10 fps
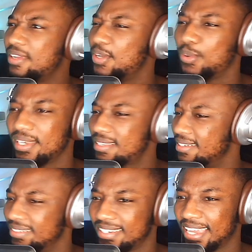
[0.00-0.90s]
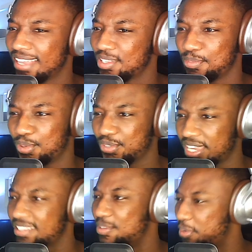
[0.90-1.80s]
Yo, listen, Chance, bro.
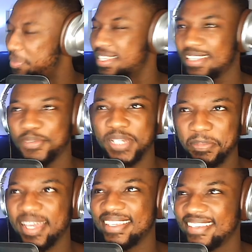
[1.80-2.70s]
Chance is represented with the bass.